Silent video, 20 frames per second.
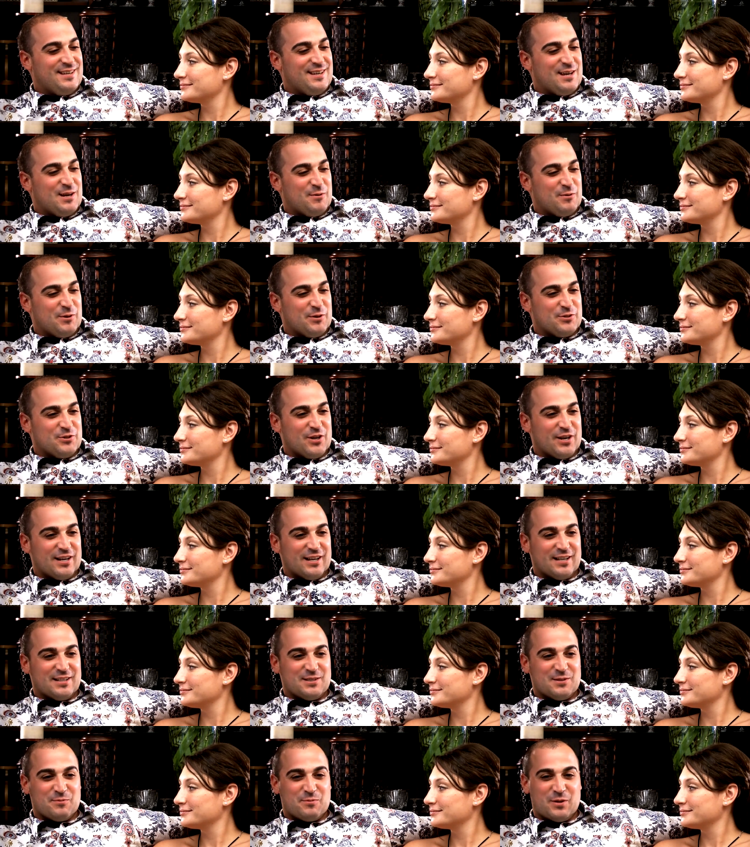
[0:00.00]
Speaker 1: and we were trying to
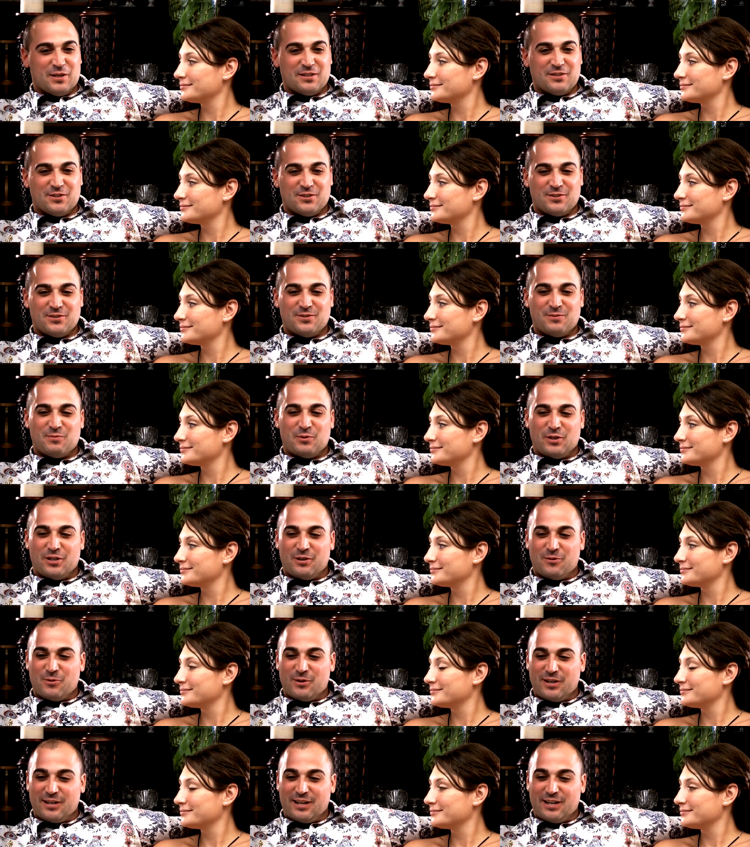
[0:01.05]
get some pictures, but he didn't
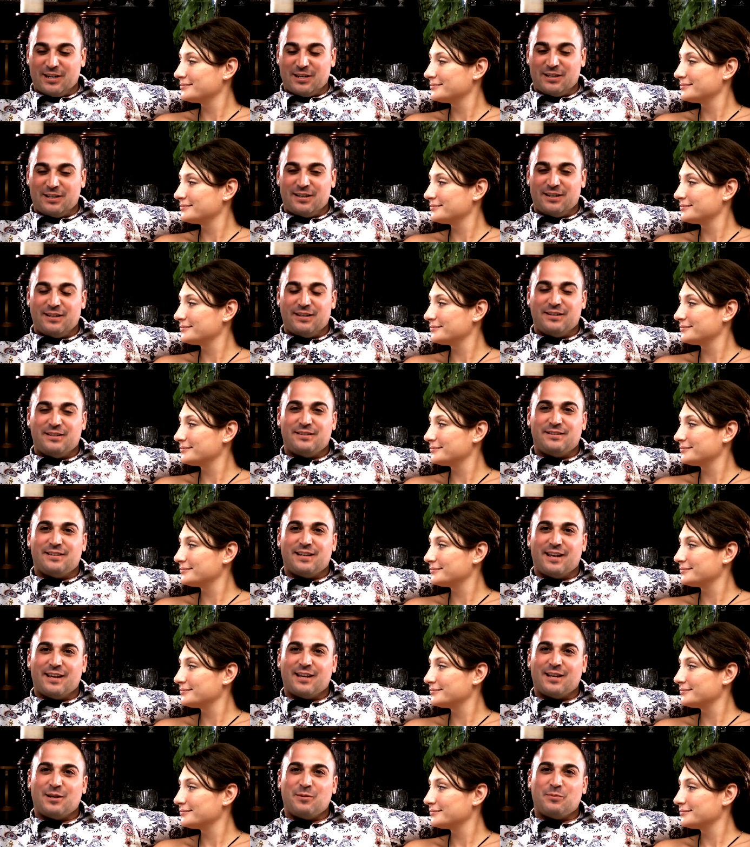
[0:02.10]
want to get any, take
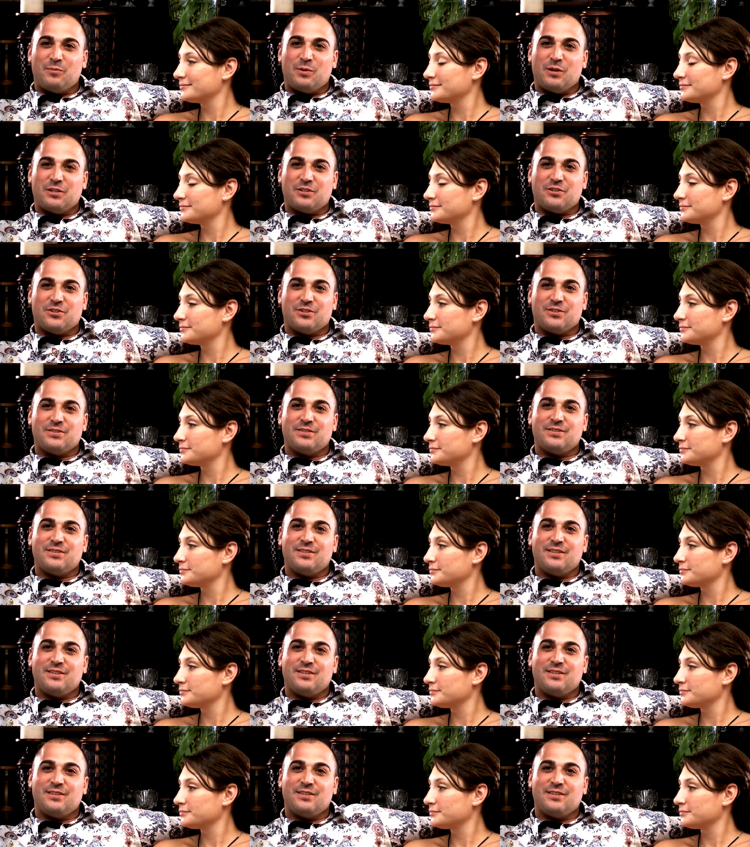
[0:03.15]
any pictures.